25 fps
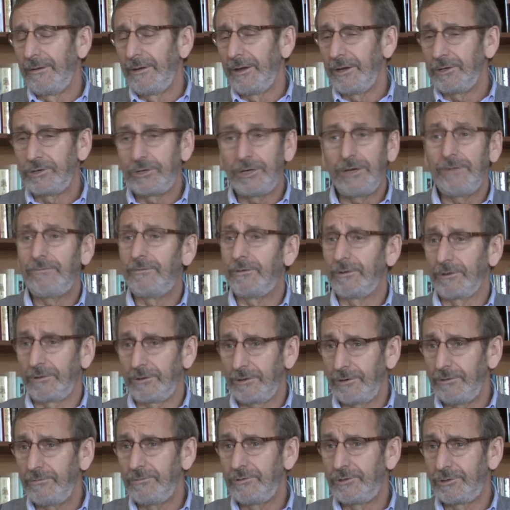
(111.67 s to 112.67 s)
achieved a
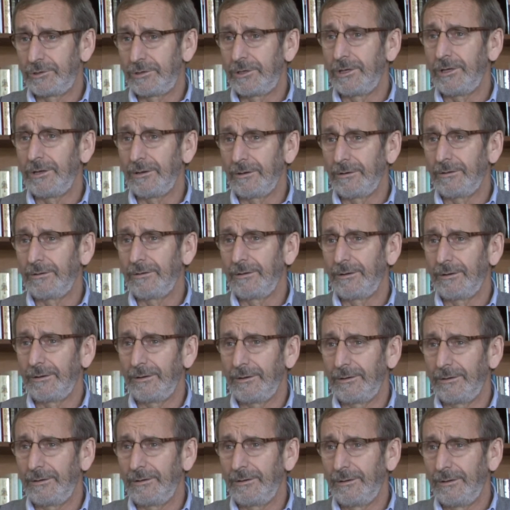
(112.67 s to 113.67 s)
huge deal,
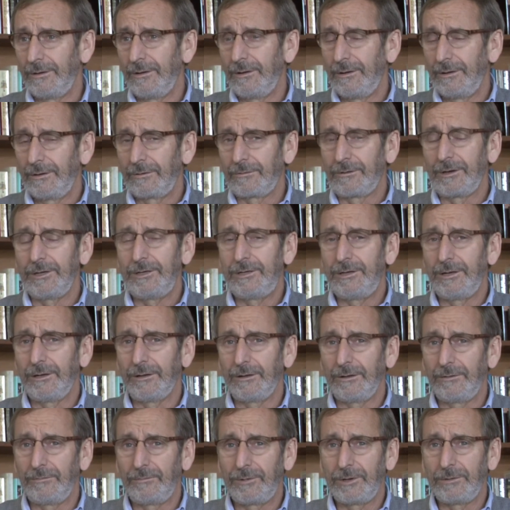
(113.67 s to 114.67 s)
a great
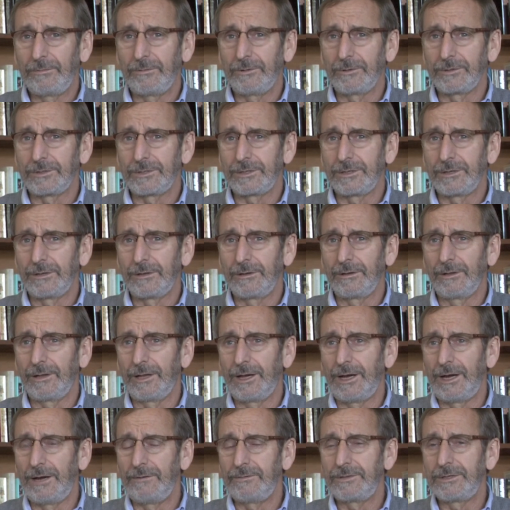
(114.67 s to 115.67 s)
deal in people's
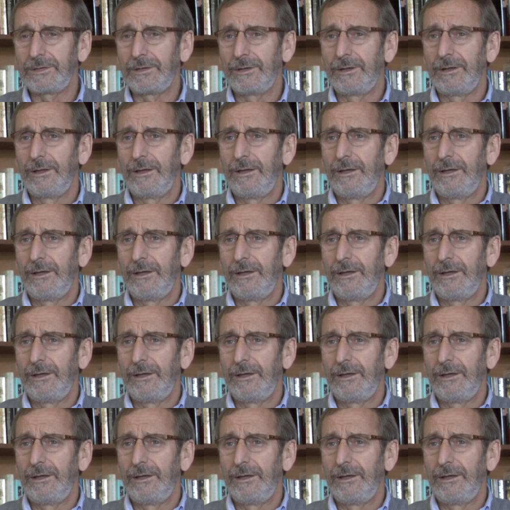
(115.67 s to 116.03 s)
lives.